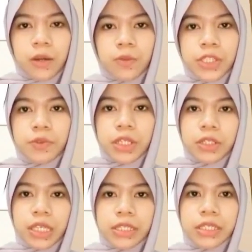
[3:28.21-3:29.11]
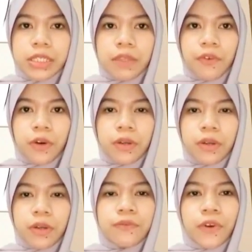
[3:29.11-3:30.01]
which regulates
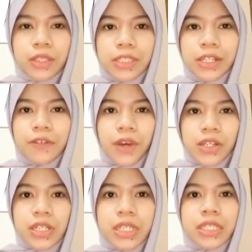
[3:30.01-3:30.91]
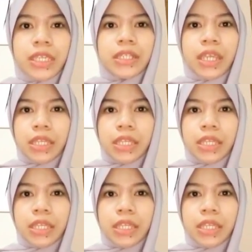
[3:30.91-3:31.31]
involuntary functions such